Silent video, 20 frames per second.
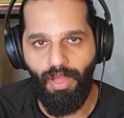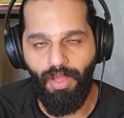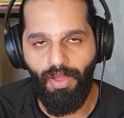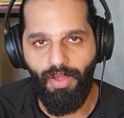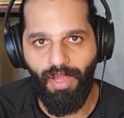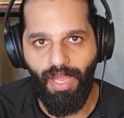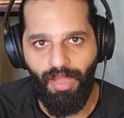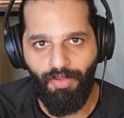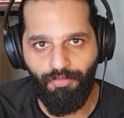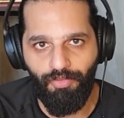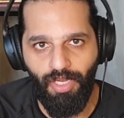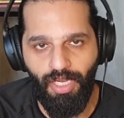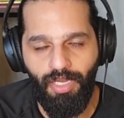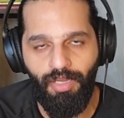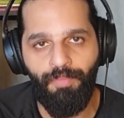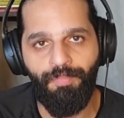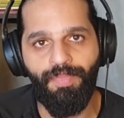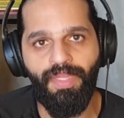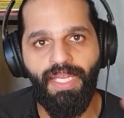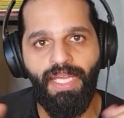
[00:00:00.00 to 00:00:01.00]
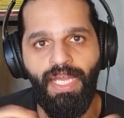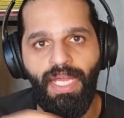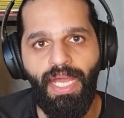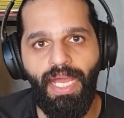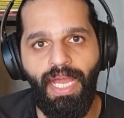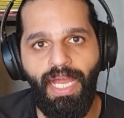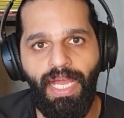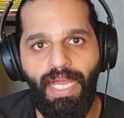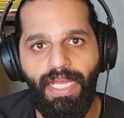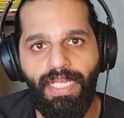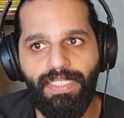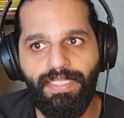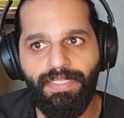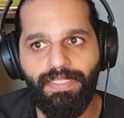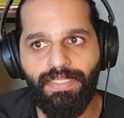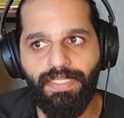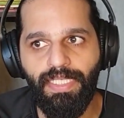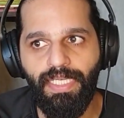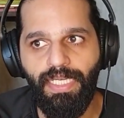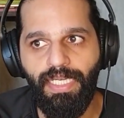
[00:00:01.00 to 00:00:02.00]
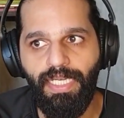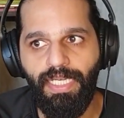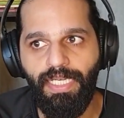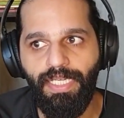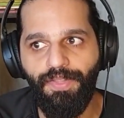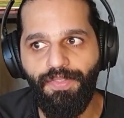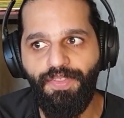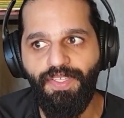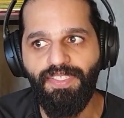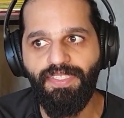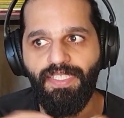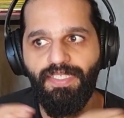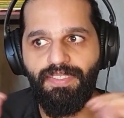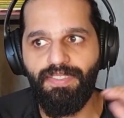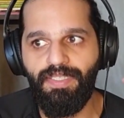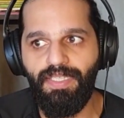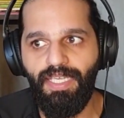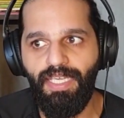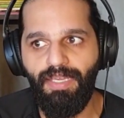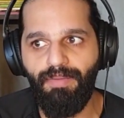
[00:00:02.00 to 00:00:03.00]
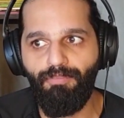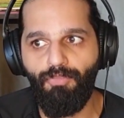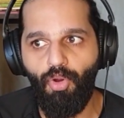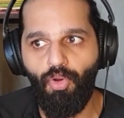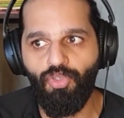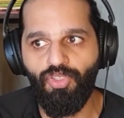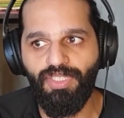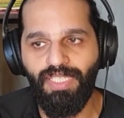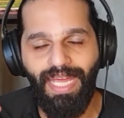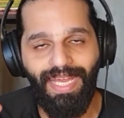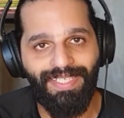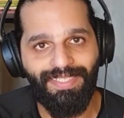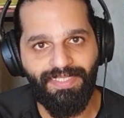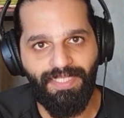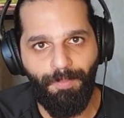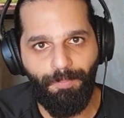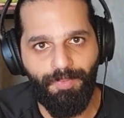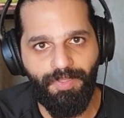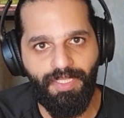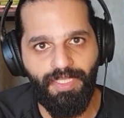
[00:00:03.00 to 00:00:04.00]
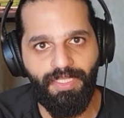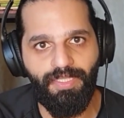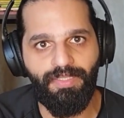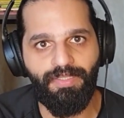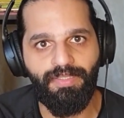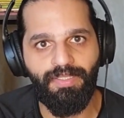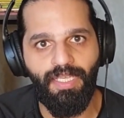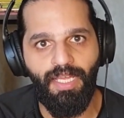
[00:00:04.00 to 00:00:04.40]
Khafra. And this is the most accepted